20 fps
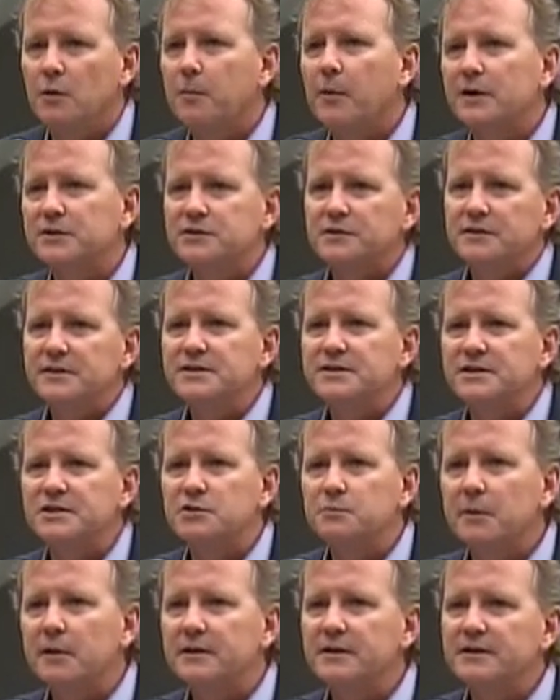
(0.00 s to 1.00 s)
parts of these
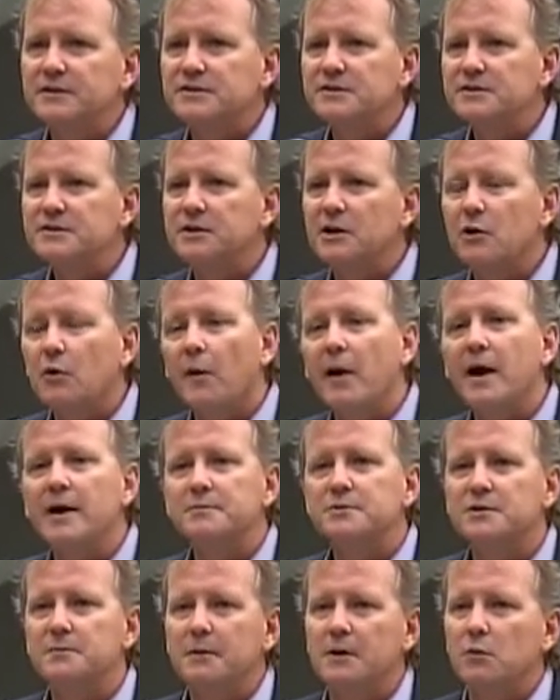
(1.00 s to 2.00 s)
experiences and
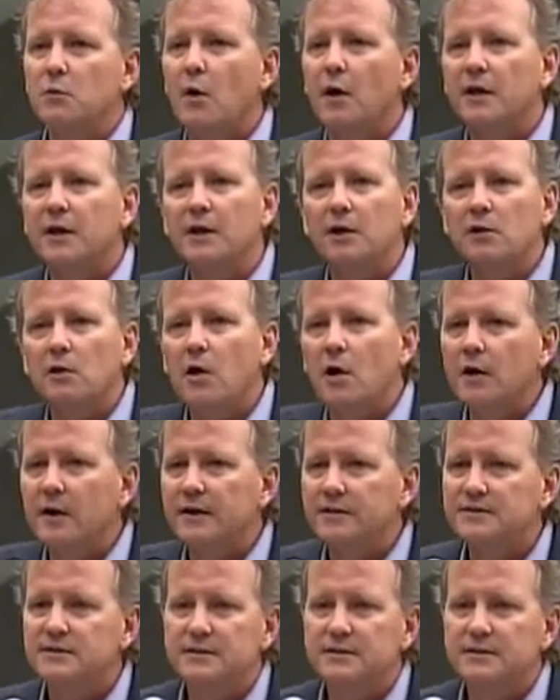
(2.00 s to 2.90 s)
grab somebody walking along on